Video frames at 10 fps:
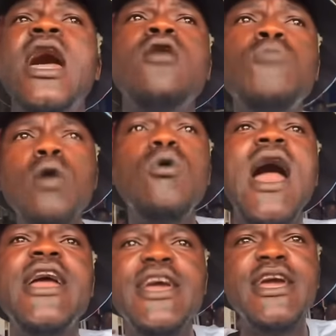Gbogbo
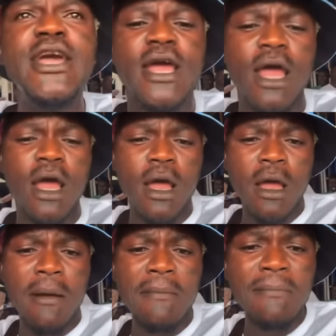eyin
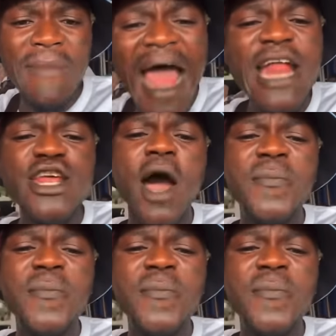mind your